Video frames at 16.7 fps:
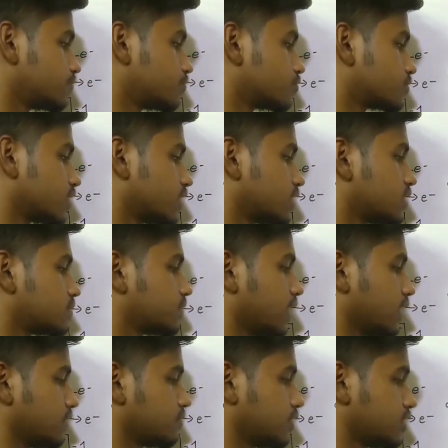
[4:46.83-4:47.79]
400,
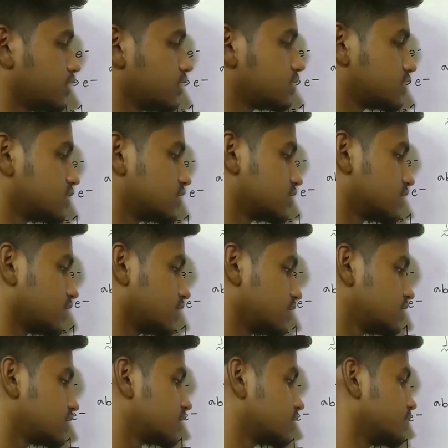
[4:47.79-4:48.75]
500,
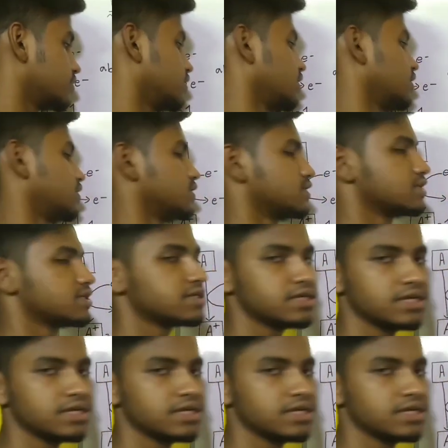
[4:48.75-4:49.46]
600, 700.